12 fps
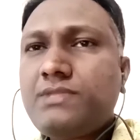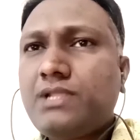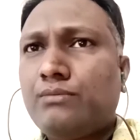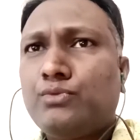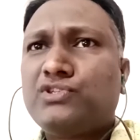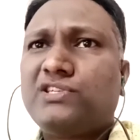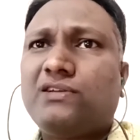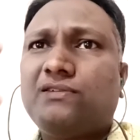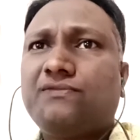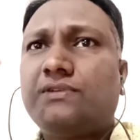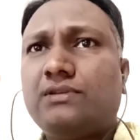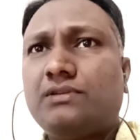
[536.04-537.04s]
Most of
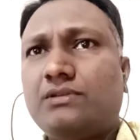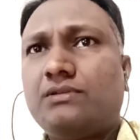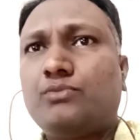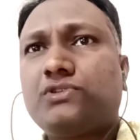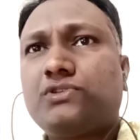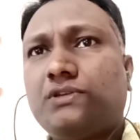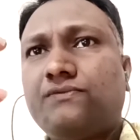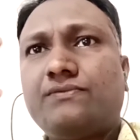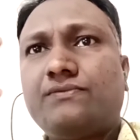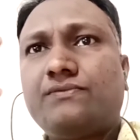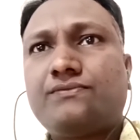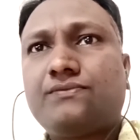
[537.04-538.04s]

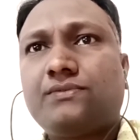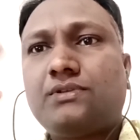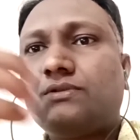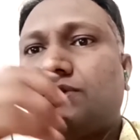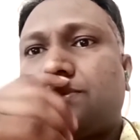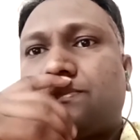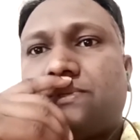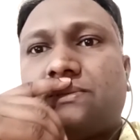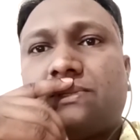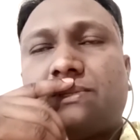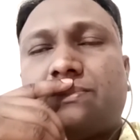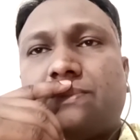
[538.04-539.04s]

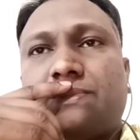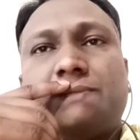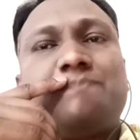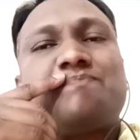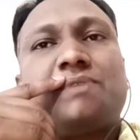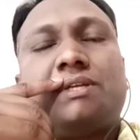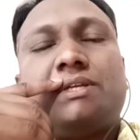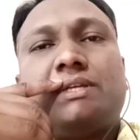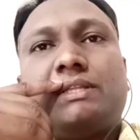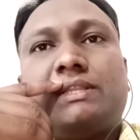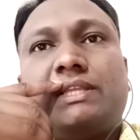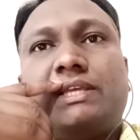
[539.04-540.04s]
the people,
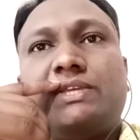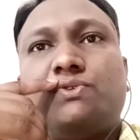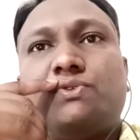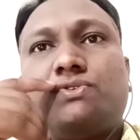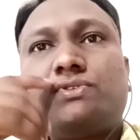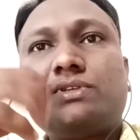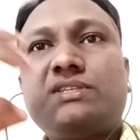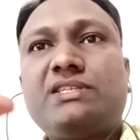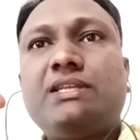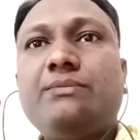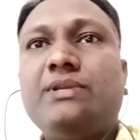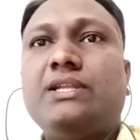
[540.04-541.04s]
they use
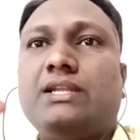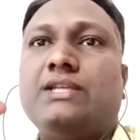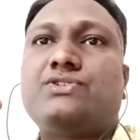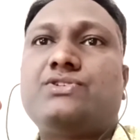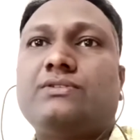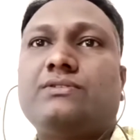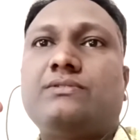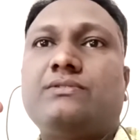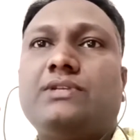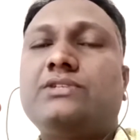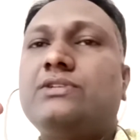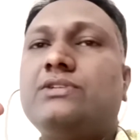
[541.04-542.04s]
steam inhalation.
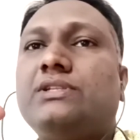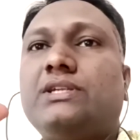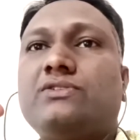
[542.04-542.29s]
Actually, that is